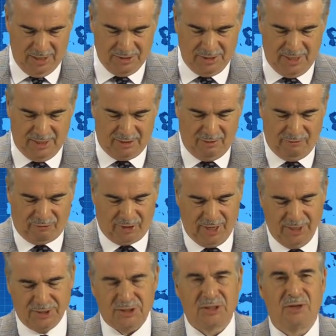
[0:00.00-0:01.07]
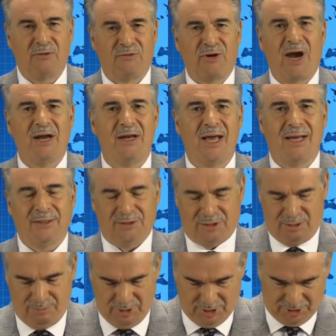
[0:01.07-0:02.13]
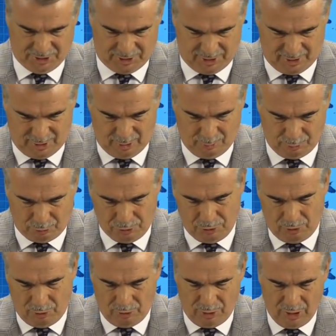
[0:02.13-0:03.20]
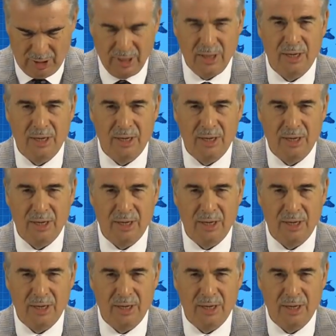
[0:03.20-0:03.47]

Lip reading: that France's Finance Minister Bruno